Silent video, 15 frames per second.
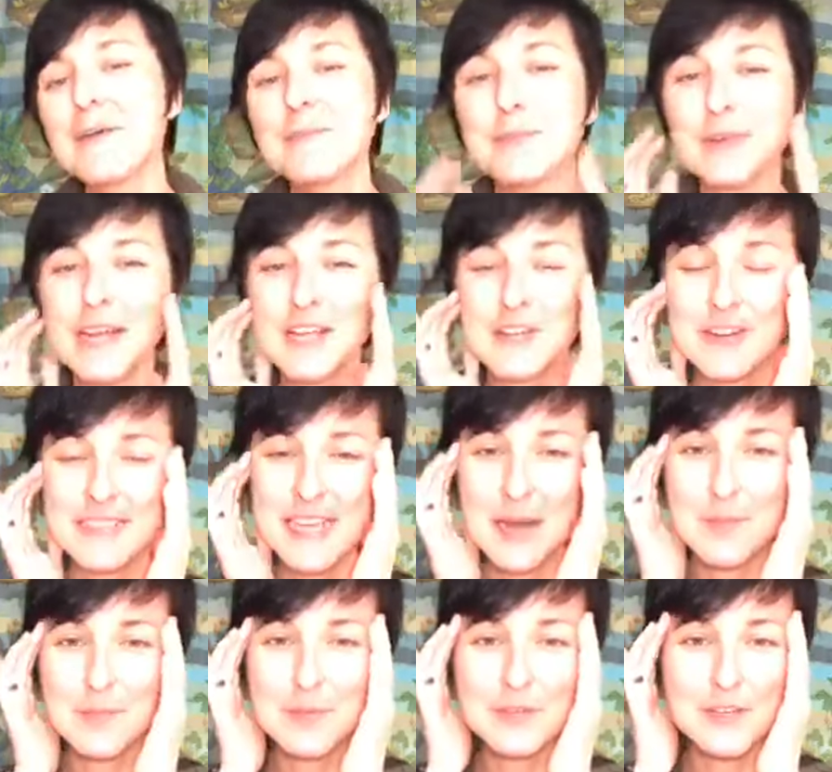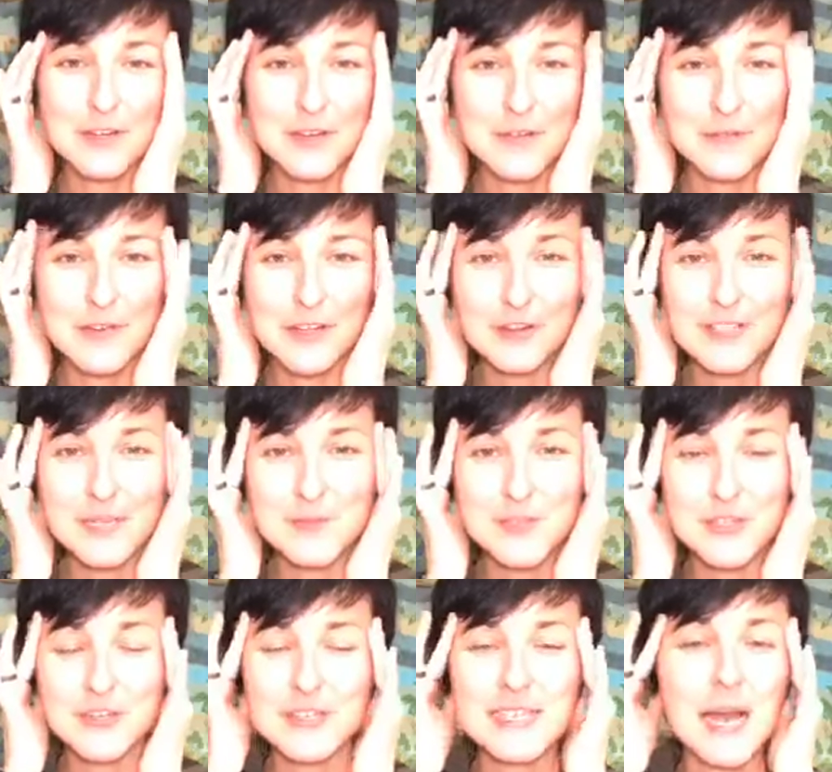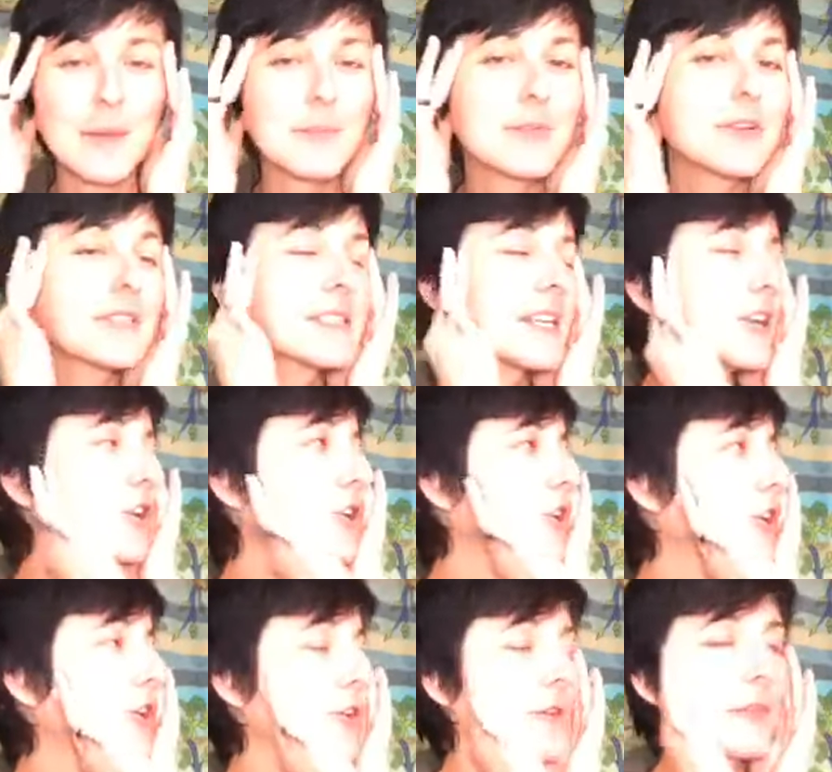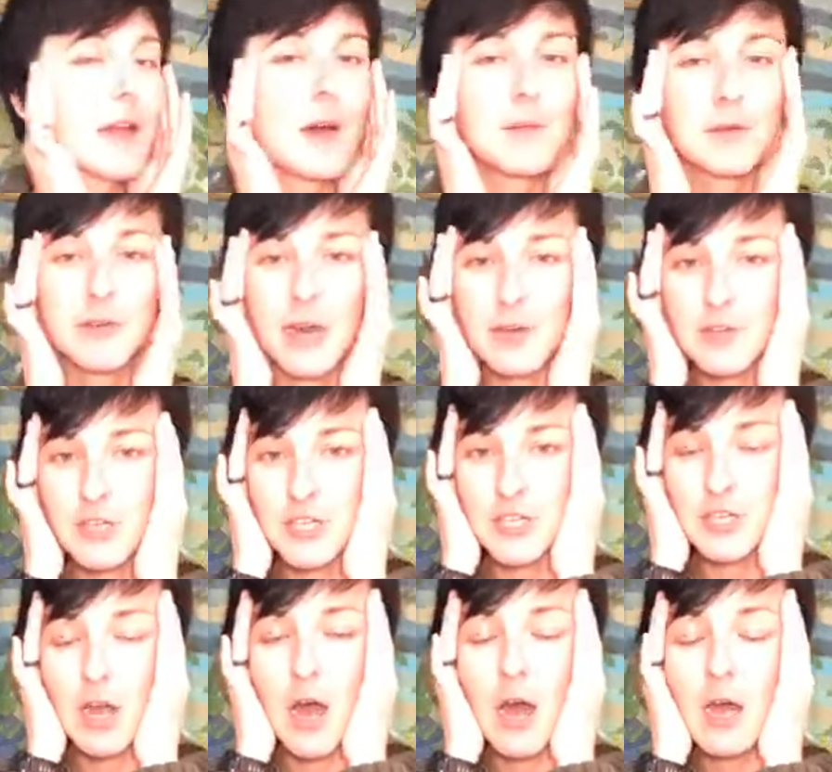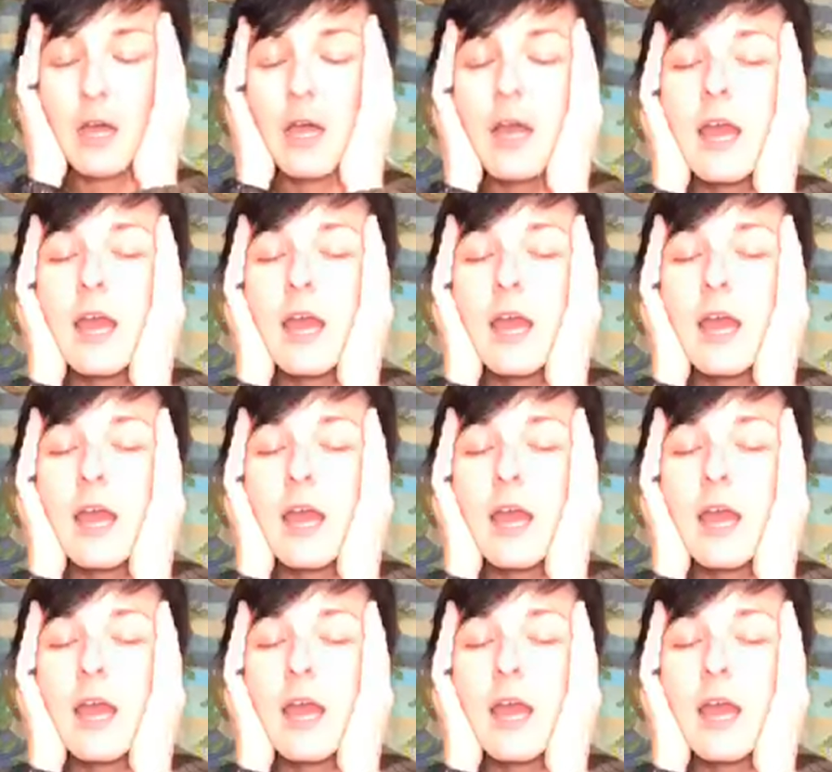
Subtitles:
Bring your fingertips to your temples and hook your thumb around your jaw